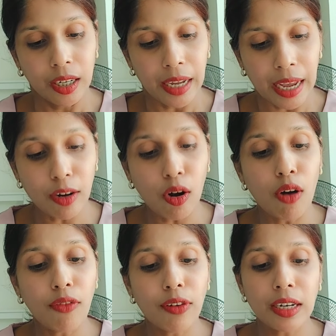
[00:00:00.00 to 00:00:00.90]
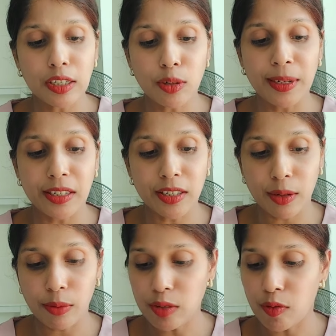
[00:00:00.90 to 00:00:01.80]
An offer is to be
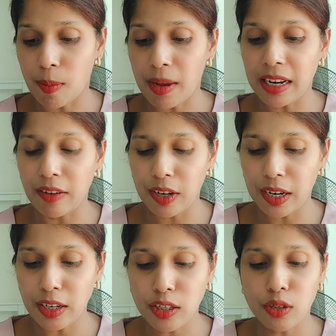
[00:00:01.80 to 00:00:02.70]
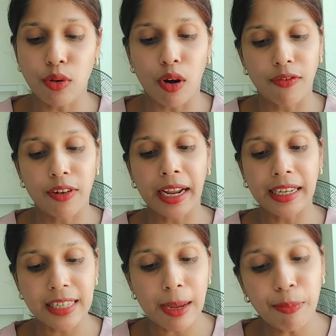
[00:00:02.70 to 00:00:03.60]
distinguished from an invitation to offer
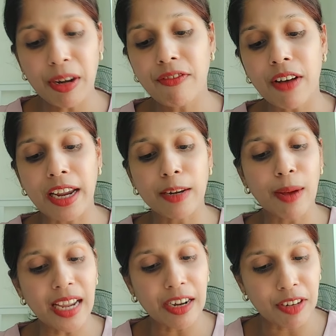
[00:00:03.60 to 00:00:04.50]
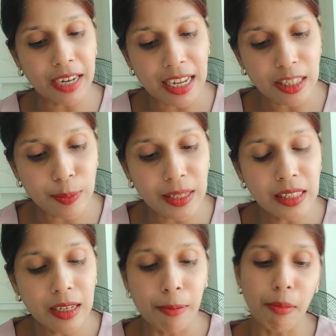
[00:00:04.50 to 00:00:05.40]
exemplified by advertisements,
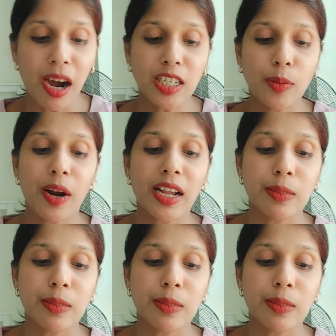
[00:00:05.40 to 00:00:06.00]
marked price